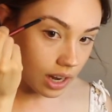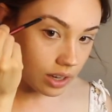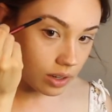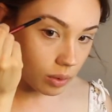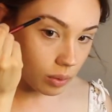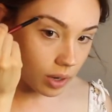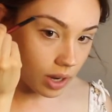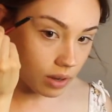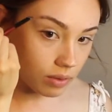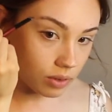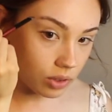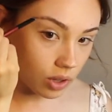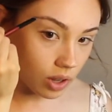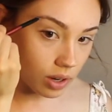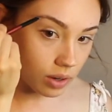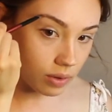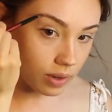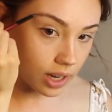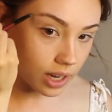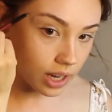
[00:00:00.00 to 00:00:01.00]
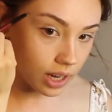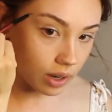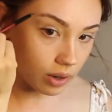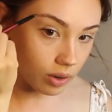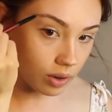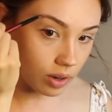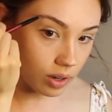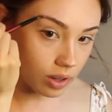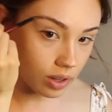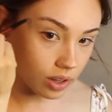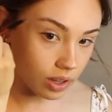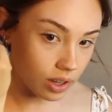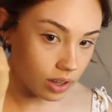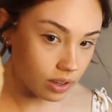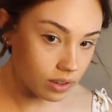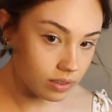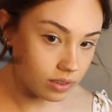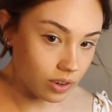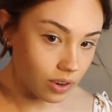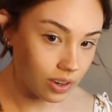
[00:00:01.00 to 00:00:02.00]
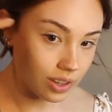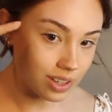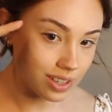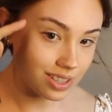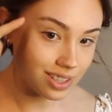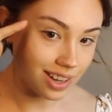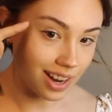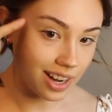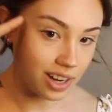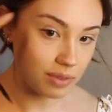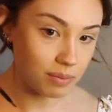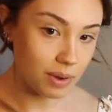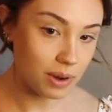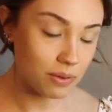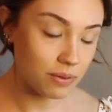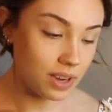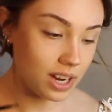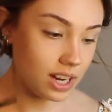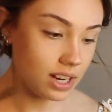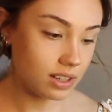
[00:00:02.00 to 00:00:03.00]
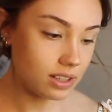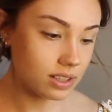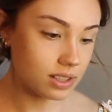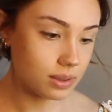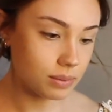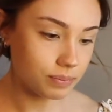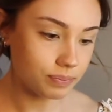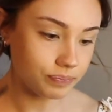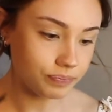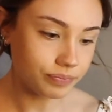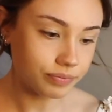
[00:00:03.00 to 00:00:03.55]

don't have a lot of hair on the side of my face.